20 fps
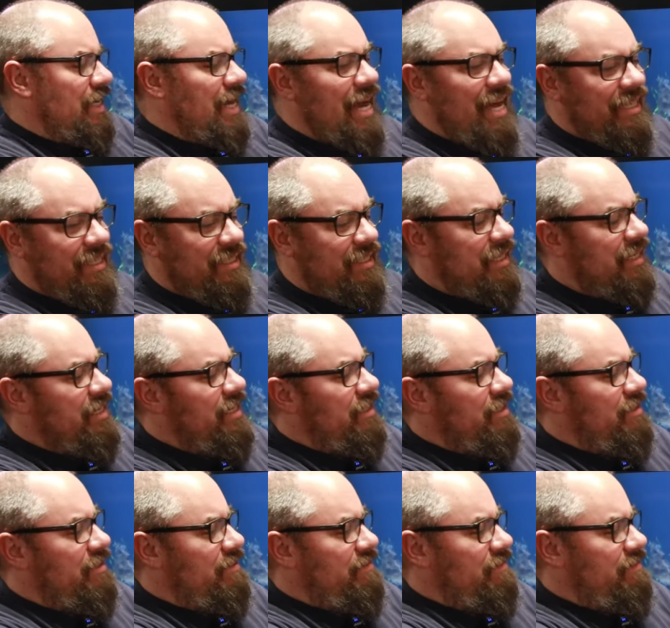hand
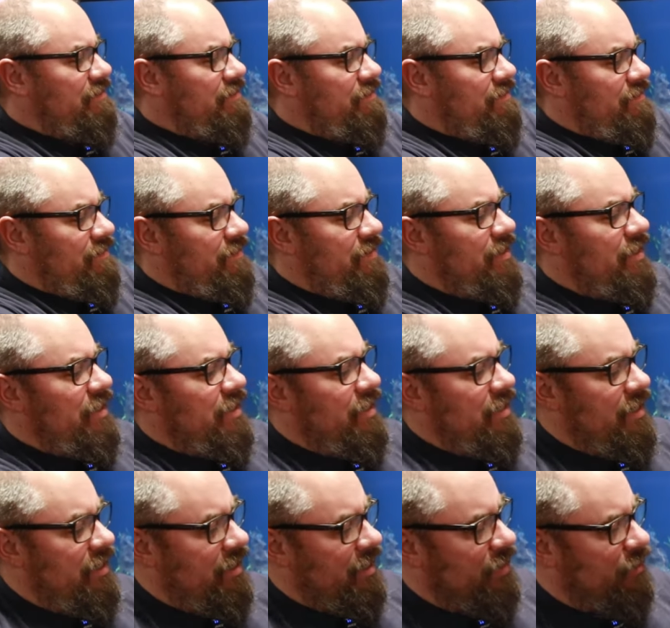tight,
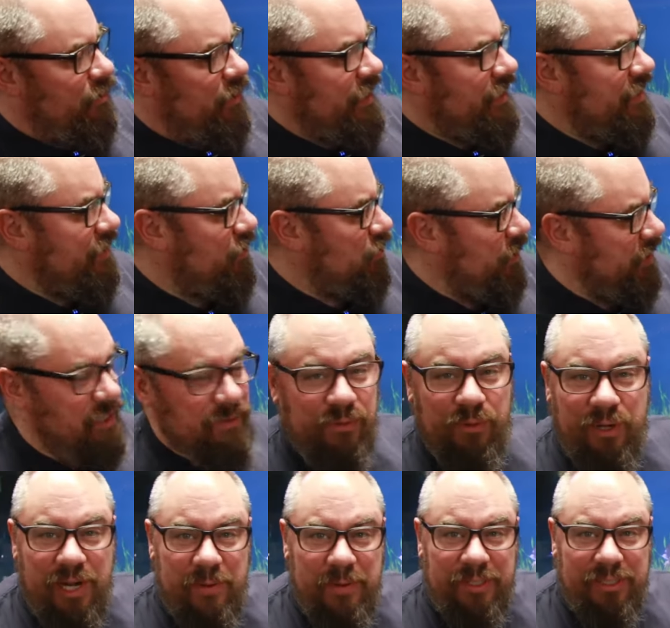and waiting
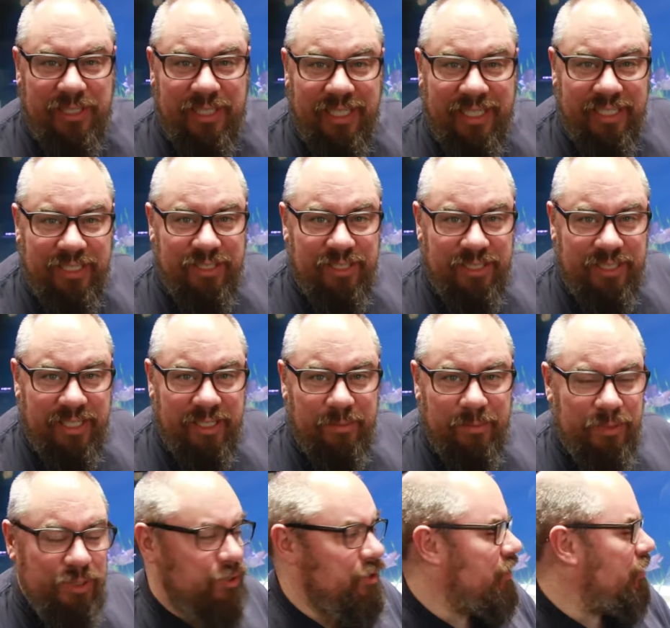twenty-four hours, and it should
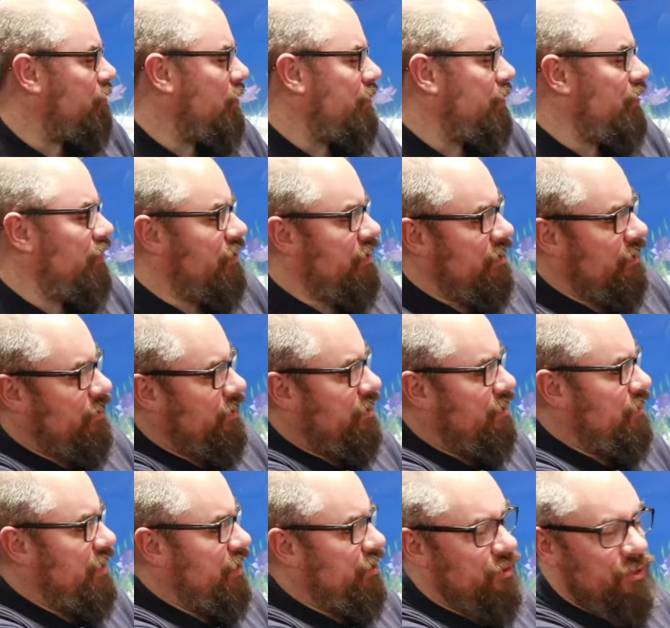start producing bubbles. You
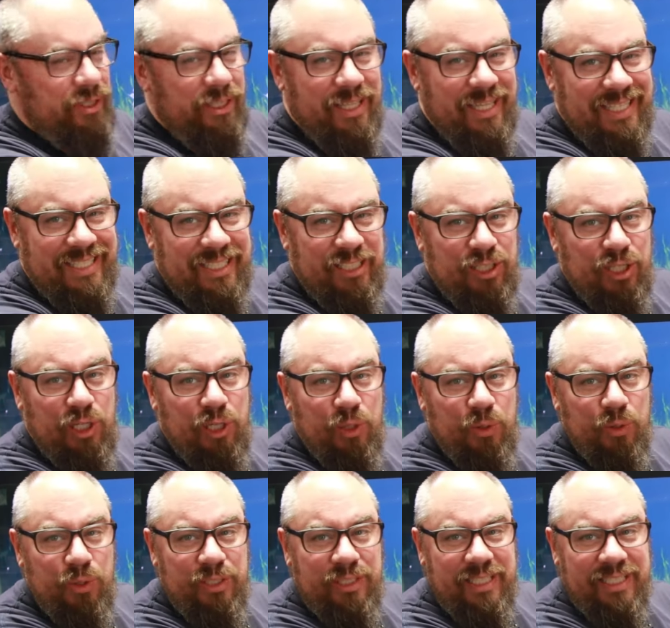want to make sure that this is
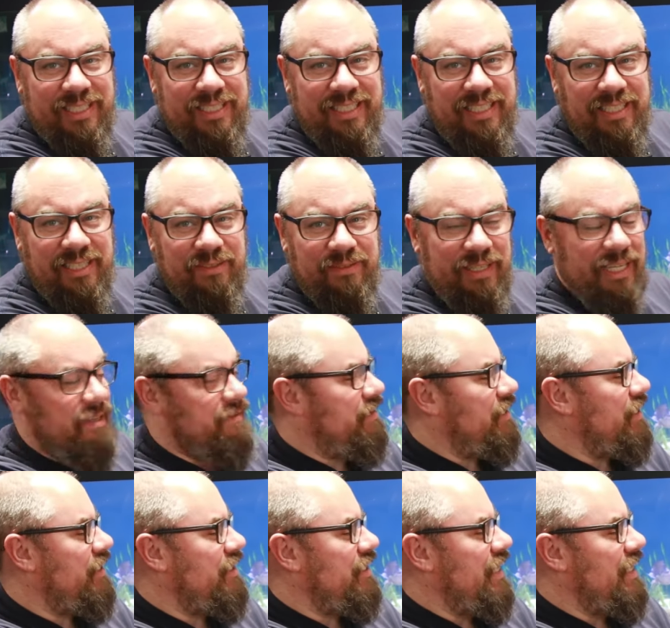closed, this needle valve
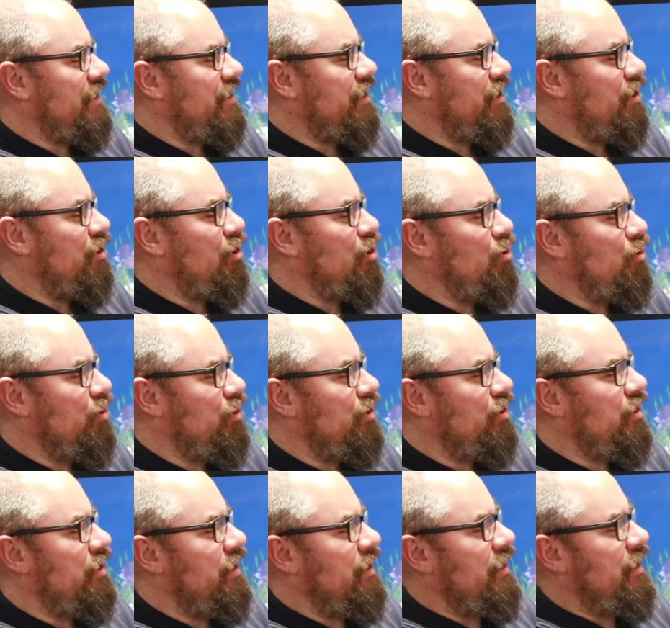here is actually
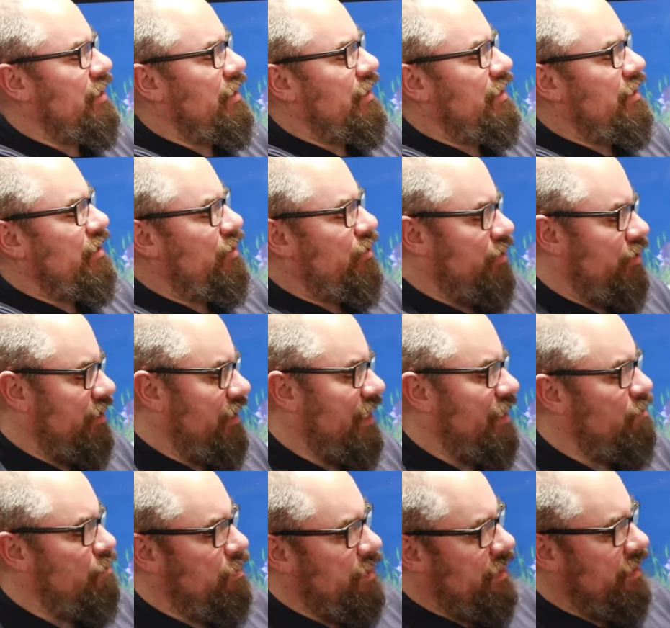closed, so as it
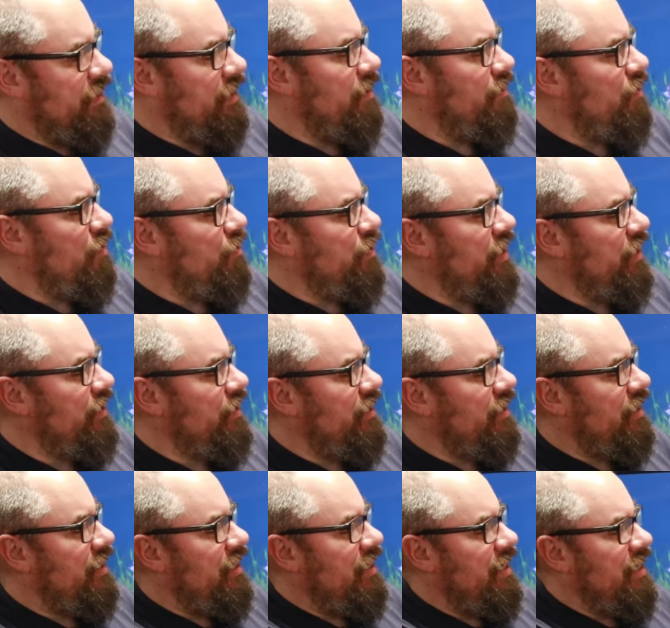can build up the
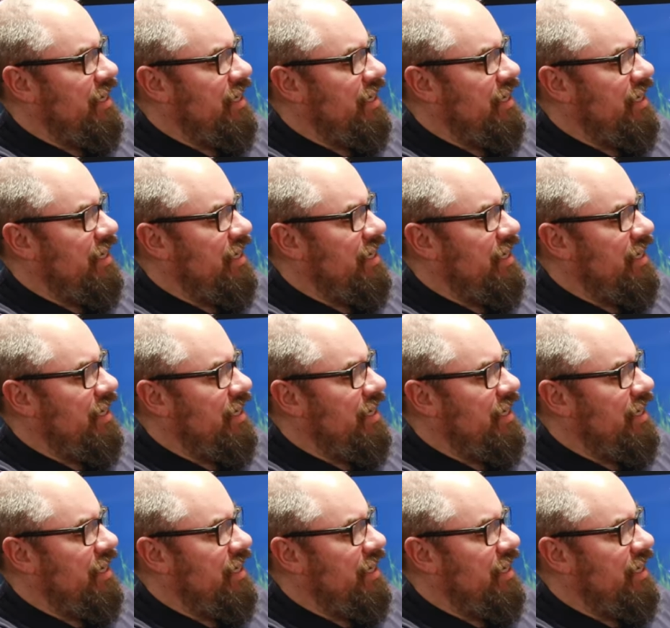pressure.